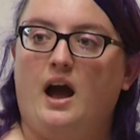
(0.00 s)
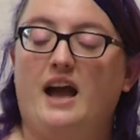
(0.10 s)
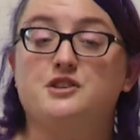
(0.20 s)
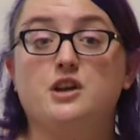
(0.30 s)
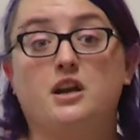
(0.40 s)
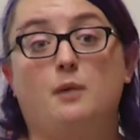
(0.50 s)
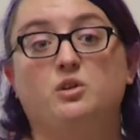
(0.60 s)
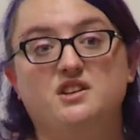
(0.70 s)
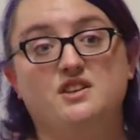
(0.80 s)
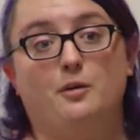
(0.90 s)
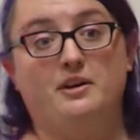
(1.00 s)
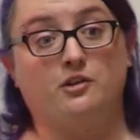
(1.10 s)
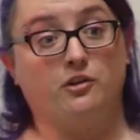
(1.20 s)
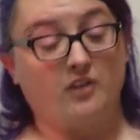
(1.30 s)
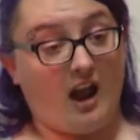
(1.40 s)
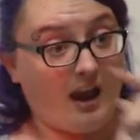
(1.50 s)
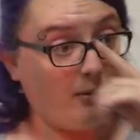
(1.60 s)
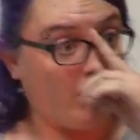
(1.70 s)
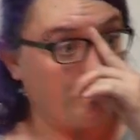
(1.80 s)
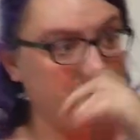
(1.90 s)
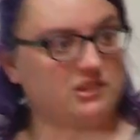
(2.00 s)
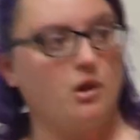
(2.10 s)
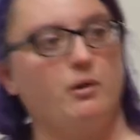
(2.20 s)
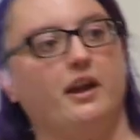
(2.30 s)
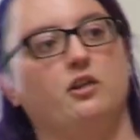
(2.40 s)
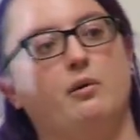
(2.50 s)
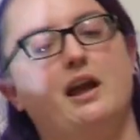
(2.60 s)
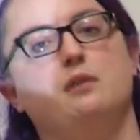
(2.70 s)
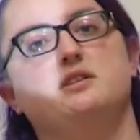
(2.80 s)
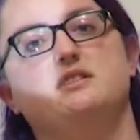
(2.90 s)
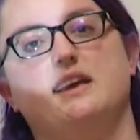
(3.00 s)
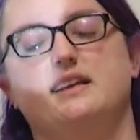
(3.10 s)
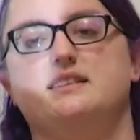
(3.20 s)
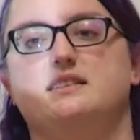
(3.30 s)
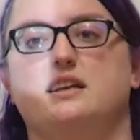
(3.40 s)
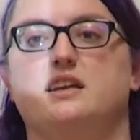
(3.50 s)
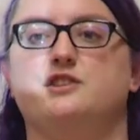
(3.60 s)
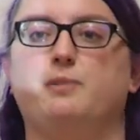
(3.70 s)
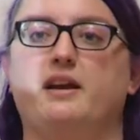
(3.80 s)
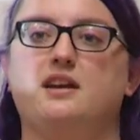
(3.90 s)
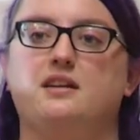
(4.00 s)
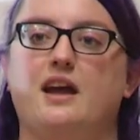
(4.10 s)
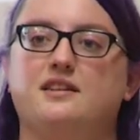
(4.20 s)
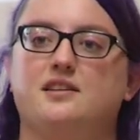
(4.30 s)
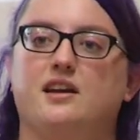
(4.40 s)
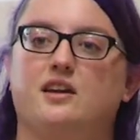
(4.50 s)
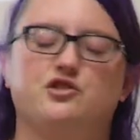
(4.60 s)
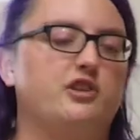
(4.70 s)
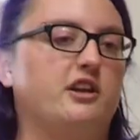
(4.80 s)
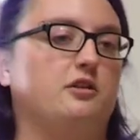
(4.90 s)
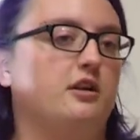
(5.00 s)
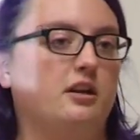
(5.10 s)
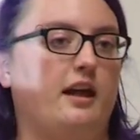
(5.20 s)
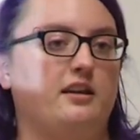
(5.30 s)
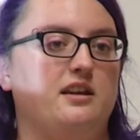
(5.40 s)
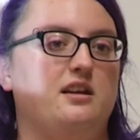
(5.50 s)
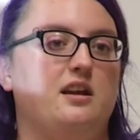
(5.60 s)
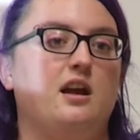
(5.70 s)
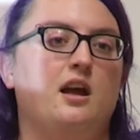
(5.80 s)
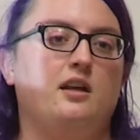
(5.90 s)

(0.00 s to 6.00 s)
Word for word: I actually had a couple of these NeoPixels die while I was sewing, and the way I would test it is by connecting just like a little LED,